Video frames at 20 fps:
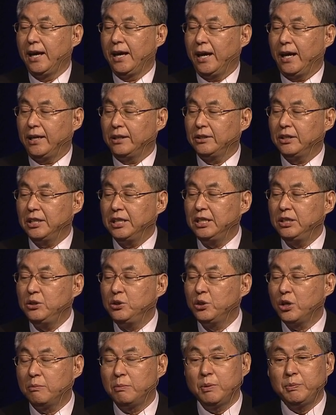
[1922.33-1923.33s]
And in
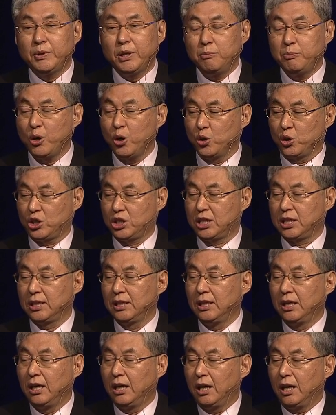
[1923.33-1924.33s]
neuromorphic approach,
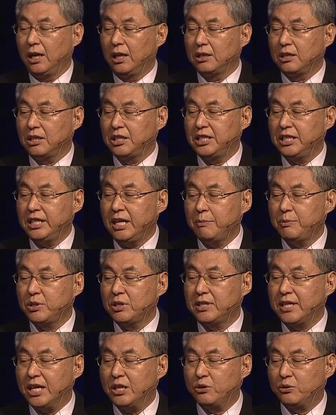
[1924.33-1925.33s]
the Synapse
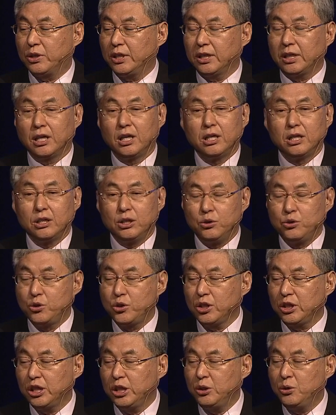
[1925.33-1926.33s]
Centric
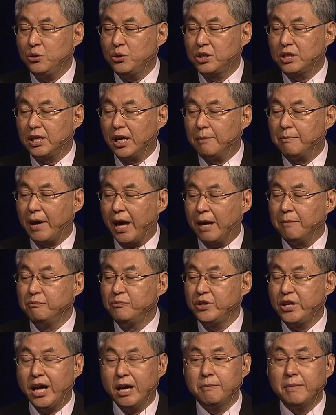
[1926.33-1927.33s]
usually use
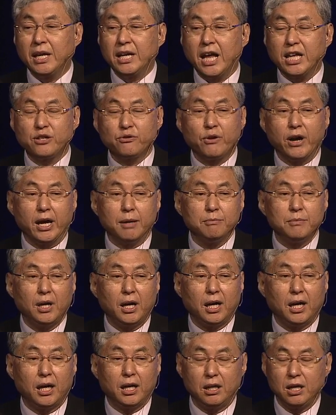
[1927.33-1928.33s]
MVM and
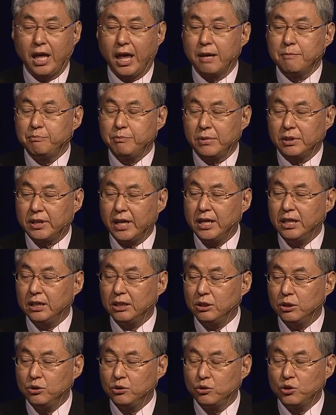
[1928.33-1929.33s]
SRAM. They
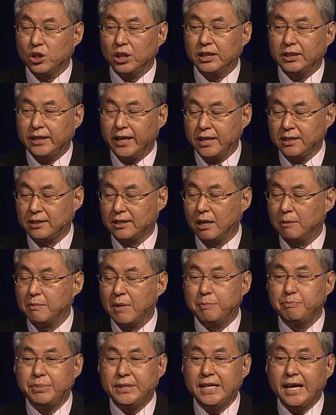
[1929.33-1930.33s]
usually take
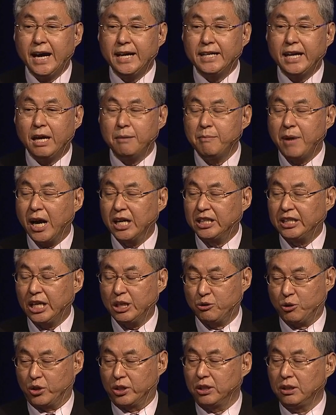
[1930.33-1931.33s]
some PIM
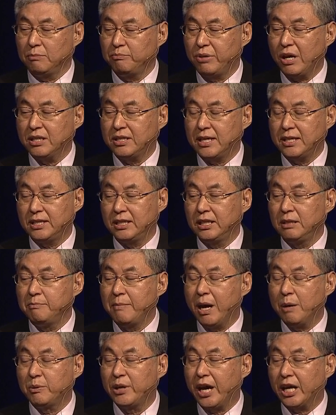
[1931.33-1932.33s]
architecture, processing in
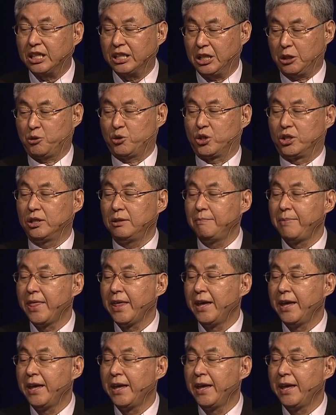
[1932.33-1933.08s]
memory architecture.